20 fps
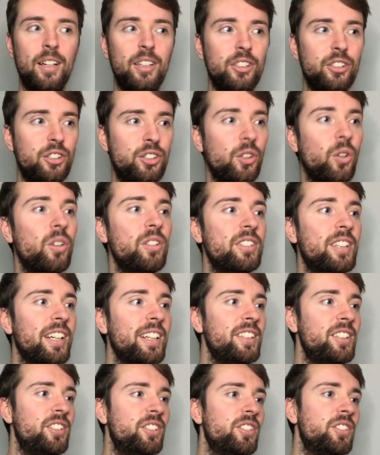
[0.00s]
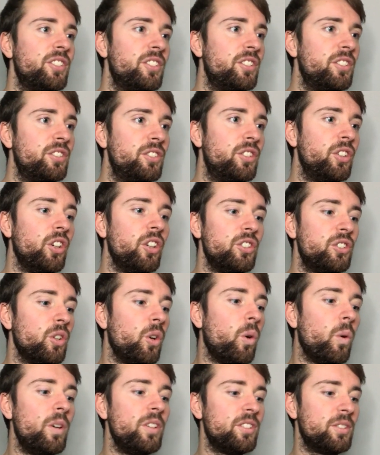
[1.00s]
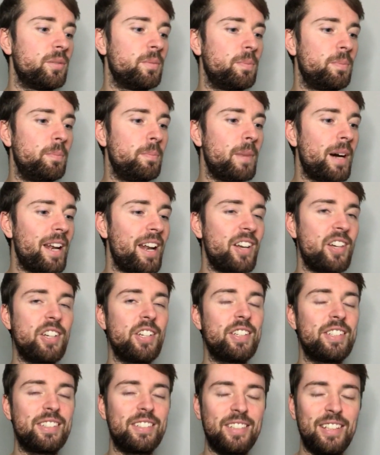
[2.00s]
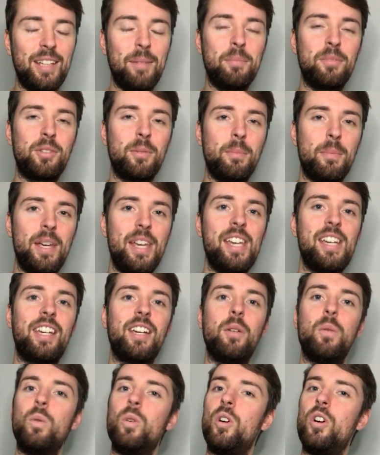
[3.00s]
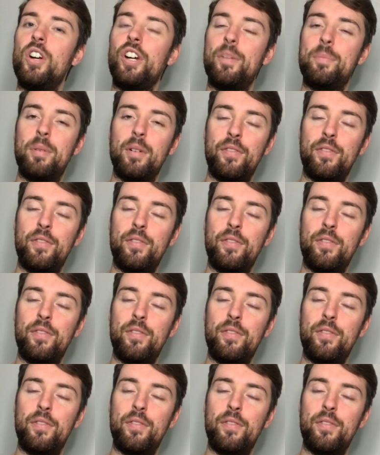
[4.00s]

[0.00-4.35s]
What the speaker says: Sean Dyche does always manage to seem to make it work.